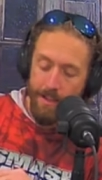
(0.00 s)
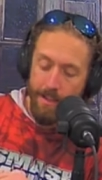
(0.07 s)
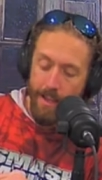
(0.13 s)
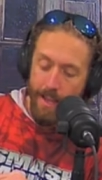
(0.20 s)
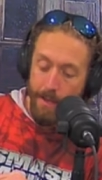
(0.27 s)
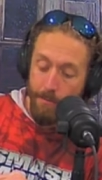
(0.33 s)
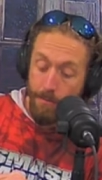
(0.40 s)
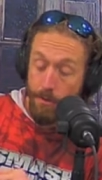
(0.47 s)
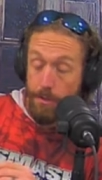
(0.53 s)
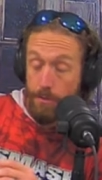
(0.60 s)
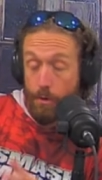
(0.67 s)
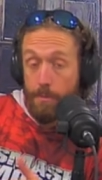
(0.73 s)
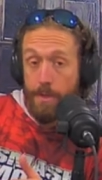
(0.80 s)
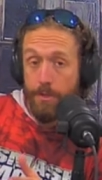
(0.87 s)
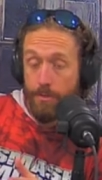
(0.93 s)
And when there's
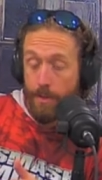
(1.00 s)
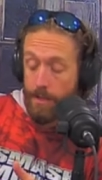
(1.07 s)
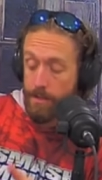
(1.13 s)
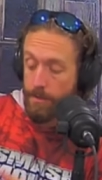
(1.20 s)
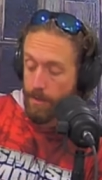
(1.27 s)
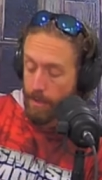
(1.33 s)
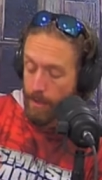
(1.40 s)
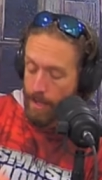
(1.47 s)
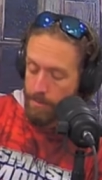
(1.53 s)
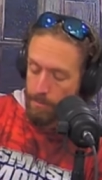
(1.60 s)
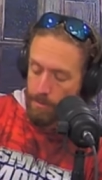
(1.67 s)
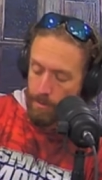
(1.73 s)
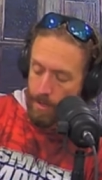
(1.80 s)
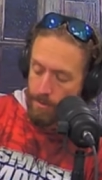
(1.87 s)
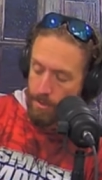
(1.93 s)
warming trends, that's
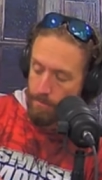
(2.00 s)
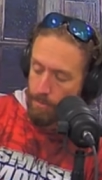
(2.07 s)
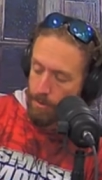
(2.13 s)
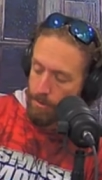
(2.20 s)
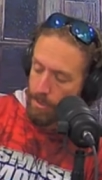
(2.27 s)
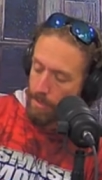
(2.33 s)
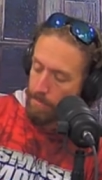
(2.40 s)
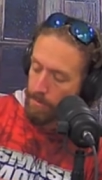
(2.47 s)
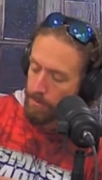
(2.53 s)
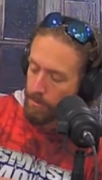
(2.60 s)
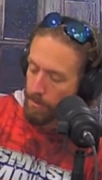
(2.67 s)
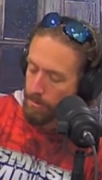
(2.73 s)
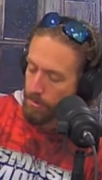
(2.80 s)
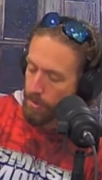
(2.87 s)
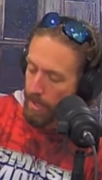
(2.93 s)
when they actually push up into
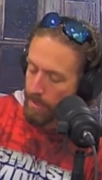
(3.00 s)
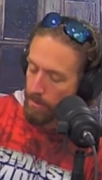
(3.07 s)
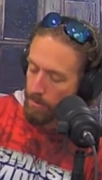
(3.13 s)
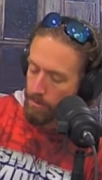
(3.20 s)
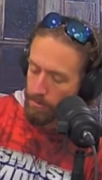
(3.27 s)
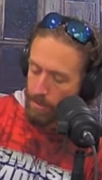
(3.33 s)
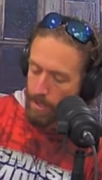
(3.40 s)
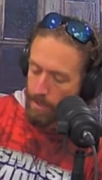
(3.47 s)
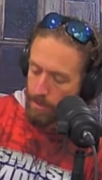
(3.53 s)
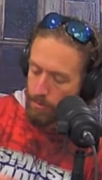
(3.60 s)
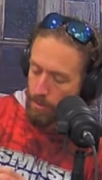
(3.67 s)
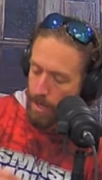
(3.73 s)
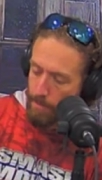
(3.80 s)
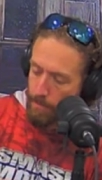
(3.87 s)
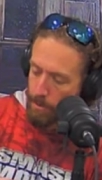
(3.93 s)
those channel kind of
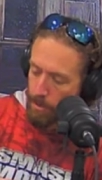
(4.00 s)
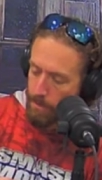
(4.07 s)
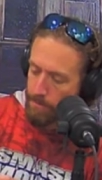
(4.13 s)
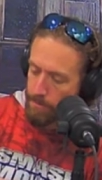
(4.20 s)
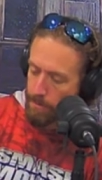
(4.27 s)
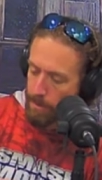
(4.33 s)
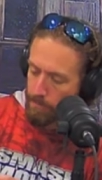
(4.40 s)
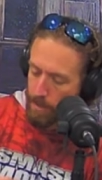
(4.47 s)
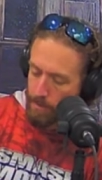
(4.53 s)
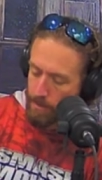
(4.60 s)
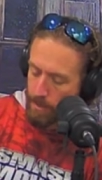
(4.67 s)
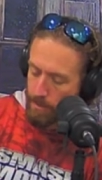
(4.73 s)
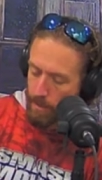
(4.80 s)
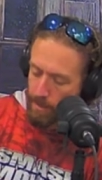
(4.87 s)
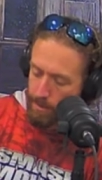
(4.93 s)
drop offs around
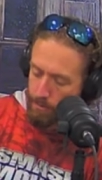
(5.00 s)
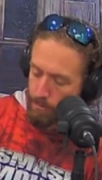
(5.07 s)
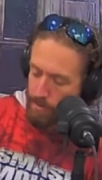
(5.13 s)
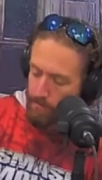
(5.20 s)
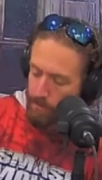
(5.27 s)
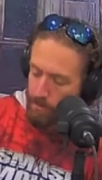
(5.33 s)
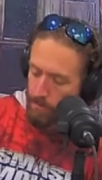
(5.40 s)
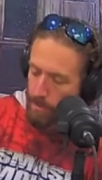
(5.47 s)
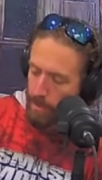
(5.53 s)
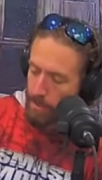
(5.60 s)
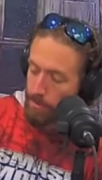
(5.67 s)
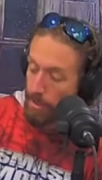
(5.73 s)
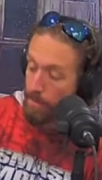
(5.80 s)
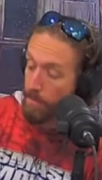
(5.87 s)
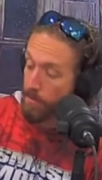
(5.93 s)
that like three foot
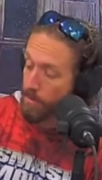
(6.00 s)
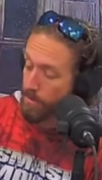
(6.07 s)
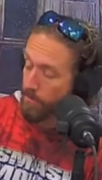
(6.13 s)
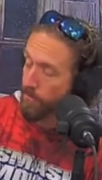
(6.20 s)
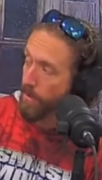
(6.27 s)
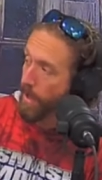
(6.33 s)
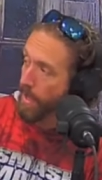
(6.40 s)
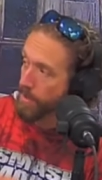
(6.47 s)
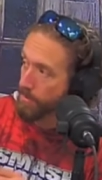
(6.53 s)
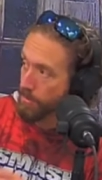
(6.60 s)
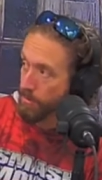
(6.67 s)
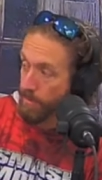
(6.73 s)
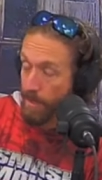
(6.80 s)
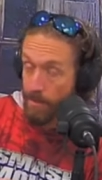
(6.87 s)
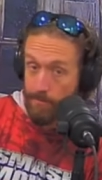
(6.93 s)
range up into the flats,
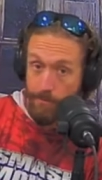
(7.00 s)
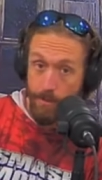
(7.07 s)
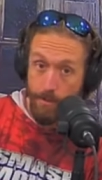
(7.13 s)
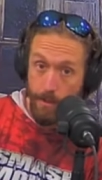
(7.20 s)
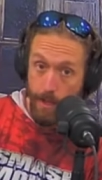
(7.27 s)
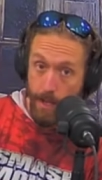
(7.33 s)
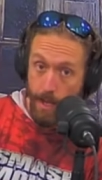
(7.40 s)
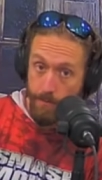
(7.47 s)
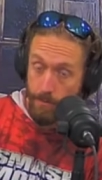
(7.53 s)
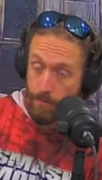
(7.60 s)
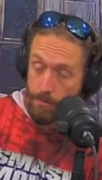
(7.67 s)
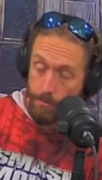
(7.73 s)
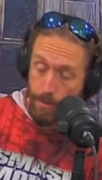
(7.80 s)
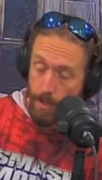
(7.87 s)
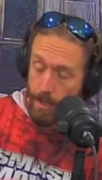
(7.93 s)
which are about a foot and a half to
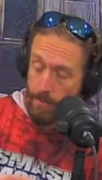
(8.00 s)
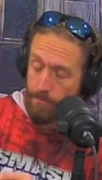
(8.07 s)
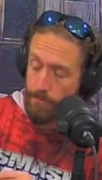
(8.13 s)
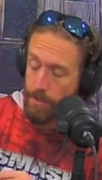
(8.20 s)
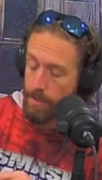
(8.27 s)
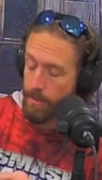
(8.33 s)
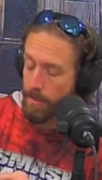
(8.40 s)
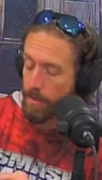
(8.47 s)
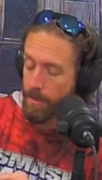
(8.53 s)
two and a half feet.